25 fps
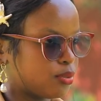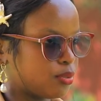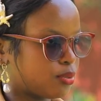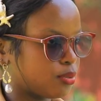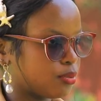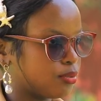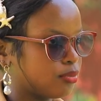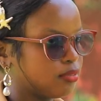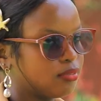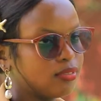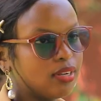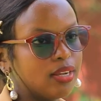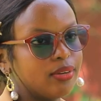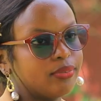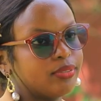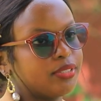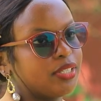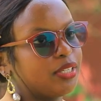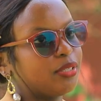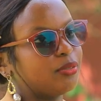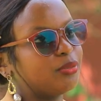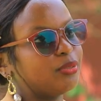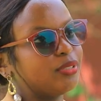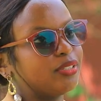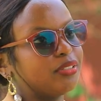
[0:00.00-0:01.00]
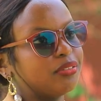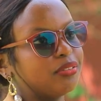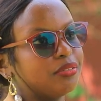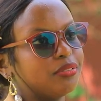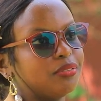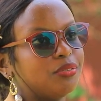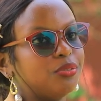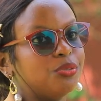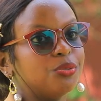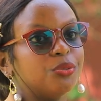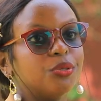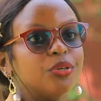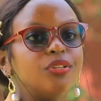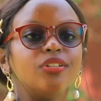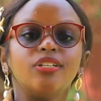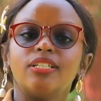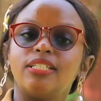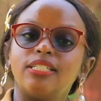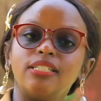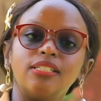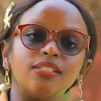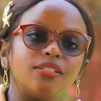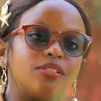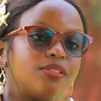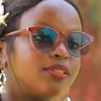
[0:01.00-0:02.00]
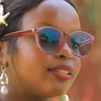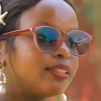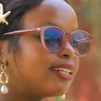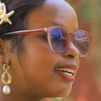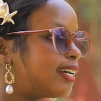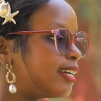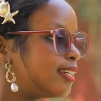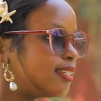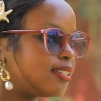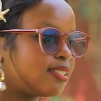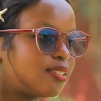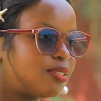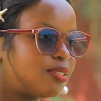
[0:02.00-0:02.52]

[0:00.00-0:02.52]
do. I wish I could do all those things that you guys